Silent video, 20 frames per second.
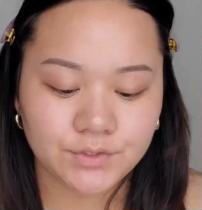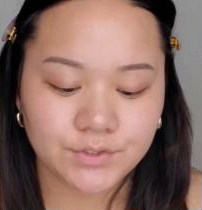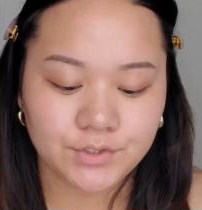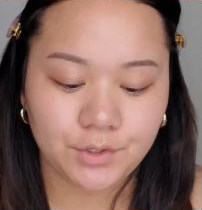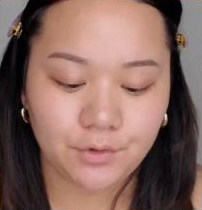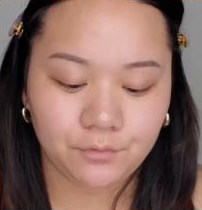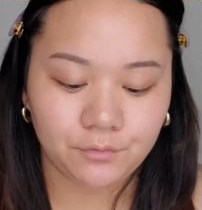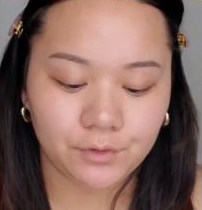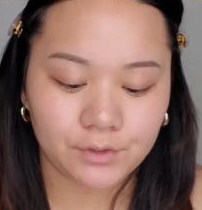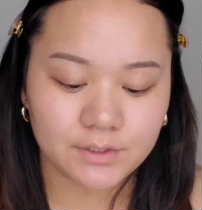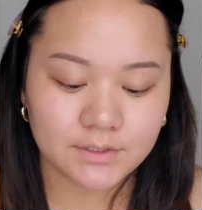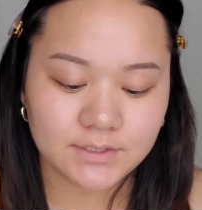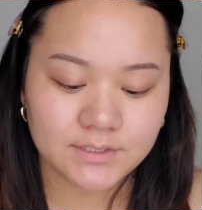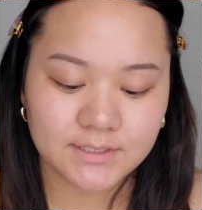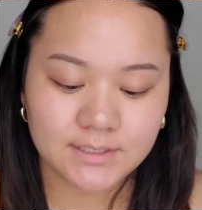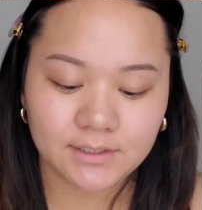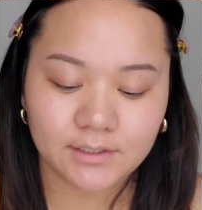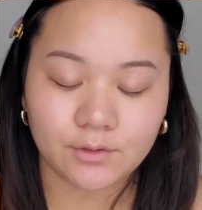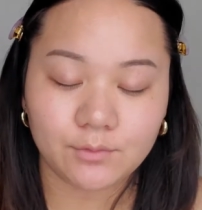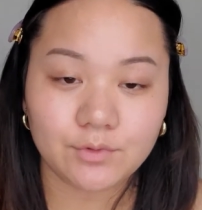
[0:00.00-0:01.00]
So for
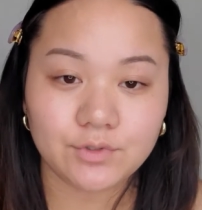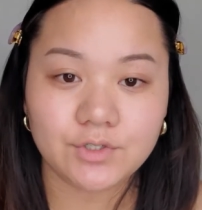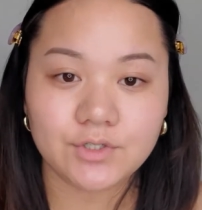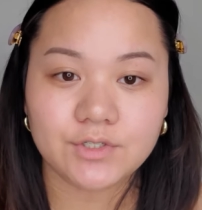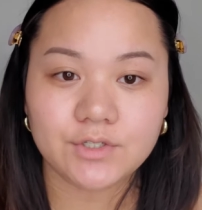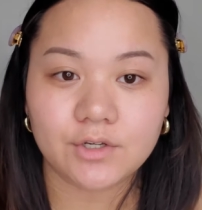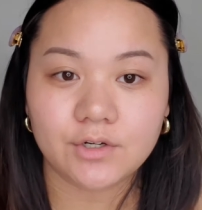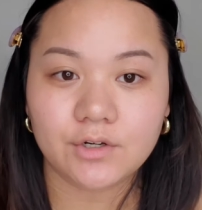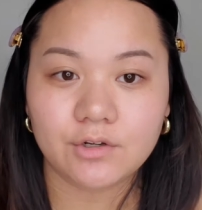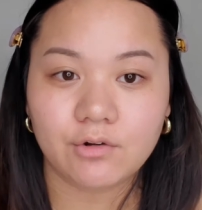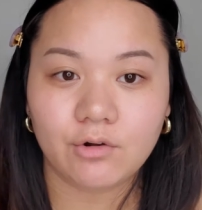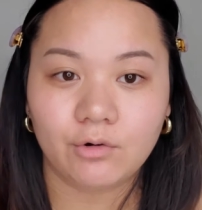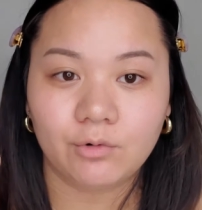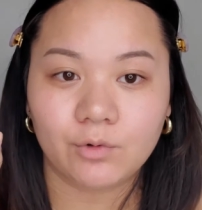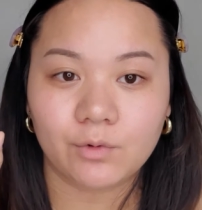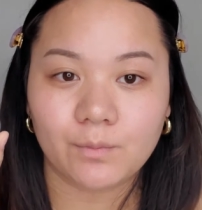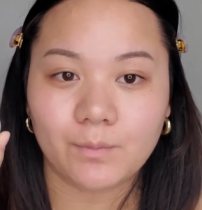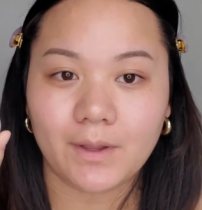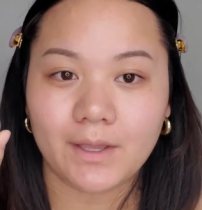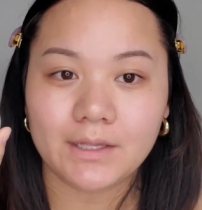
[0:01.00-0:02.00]
concealer, we're just gonna go
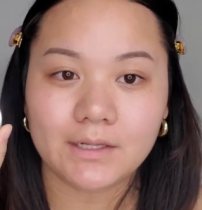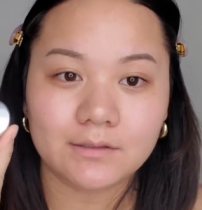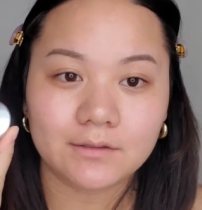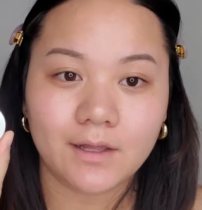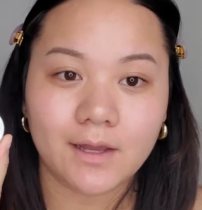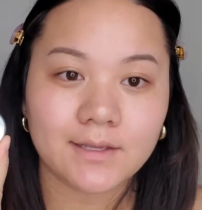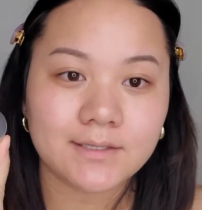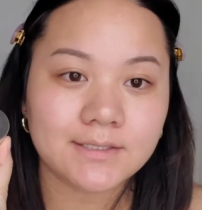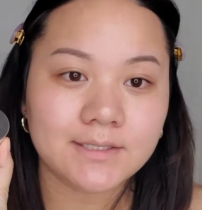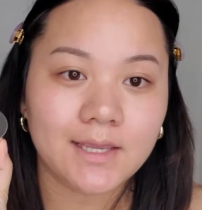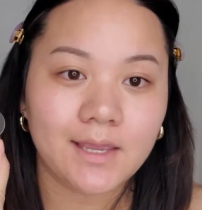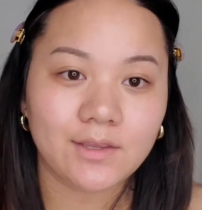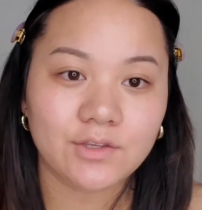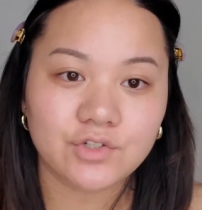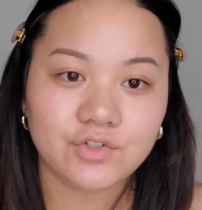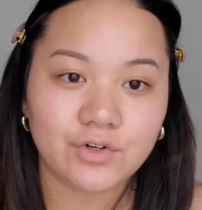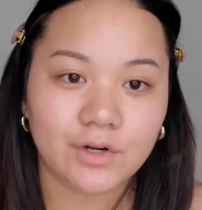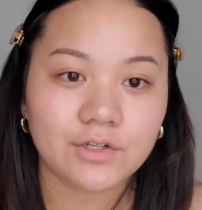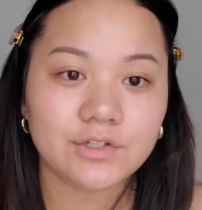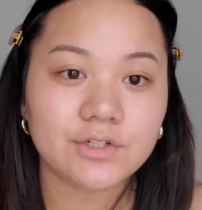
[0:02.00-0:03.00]
with my Glossier
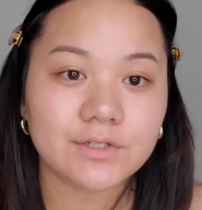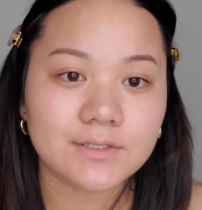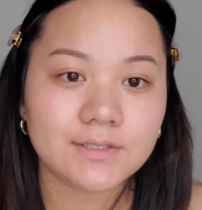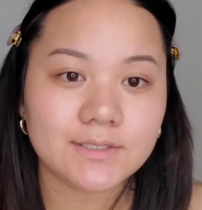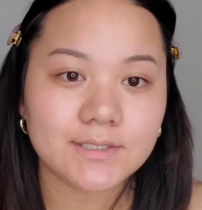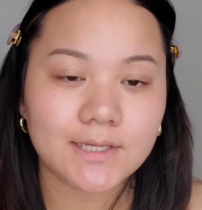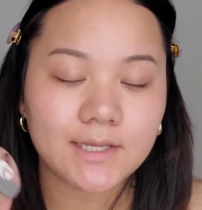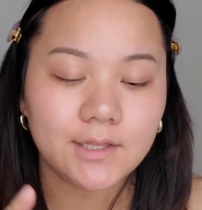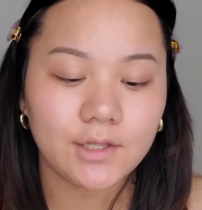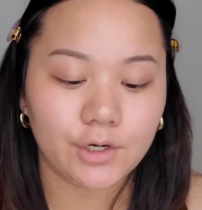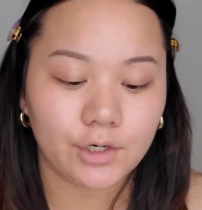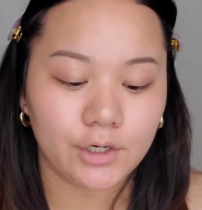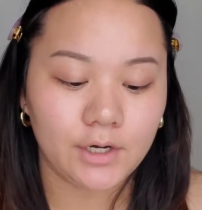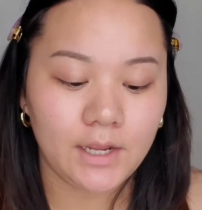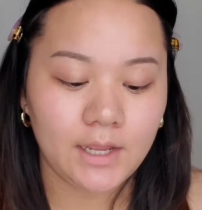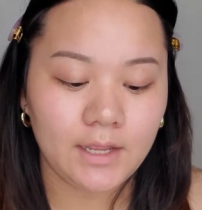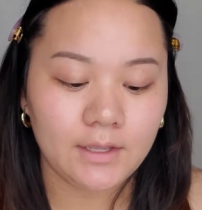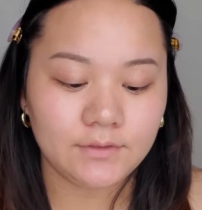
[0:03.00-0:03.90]
stretch concealer.